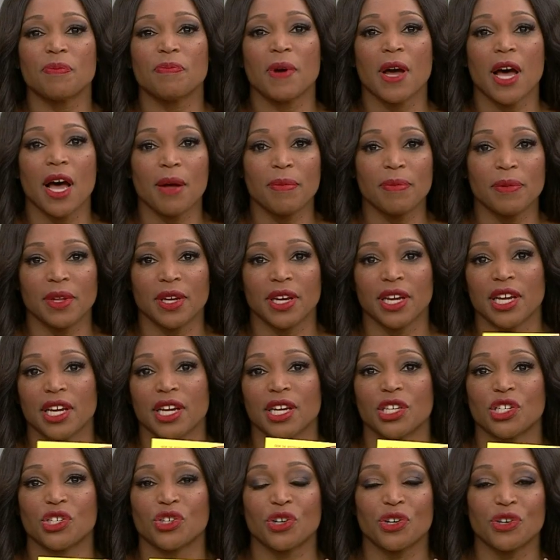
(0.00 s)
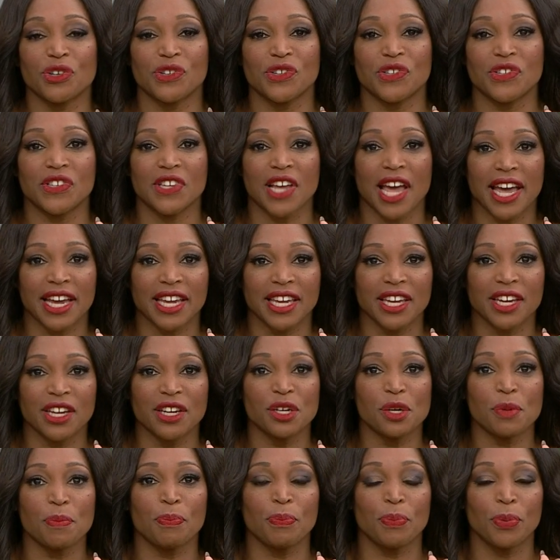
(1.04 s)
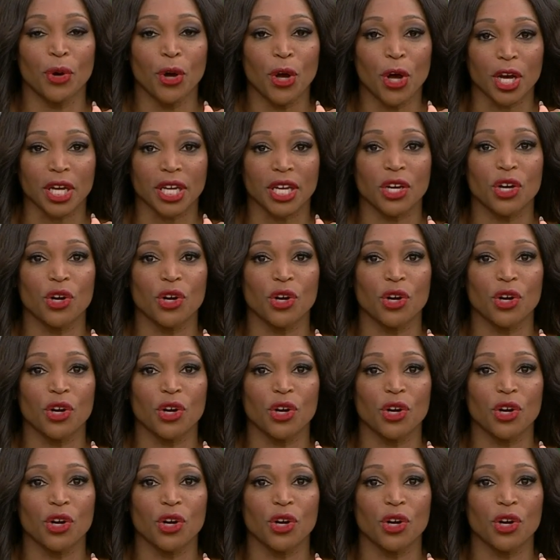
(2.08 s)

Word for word: published her second book,